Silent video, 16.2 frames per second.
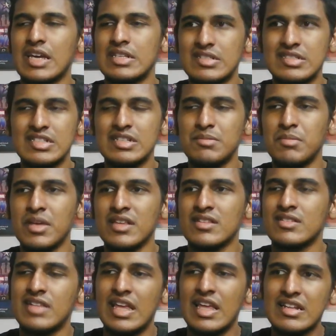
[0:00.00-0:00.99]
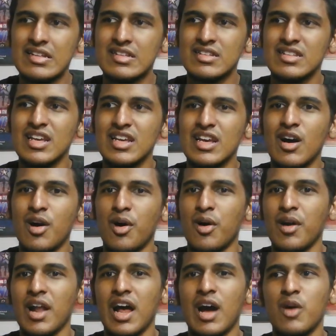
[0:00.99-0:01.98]
It just didn't make sense
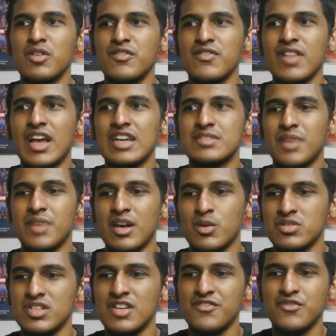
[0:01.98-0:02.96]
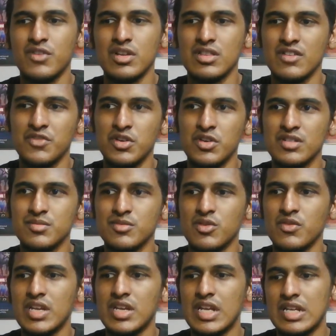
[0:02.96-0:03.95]
on how her flashback was different in the first
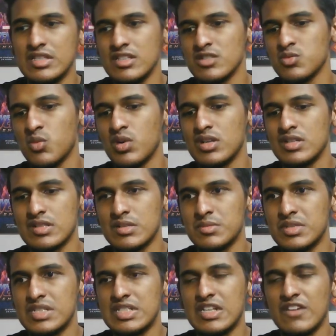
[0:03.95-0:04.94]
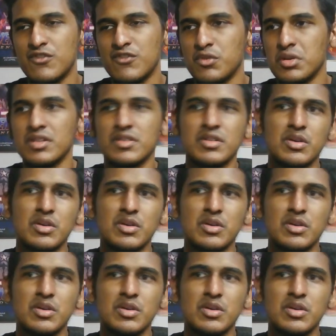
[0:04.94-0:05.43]
movie, and then this one is a bit different.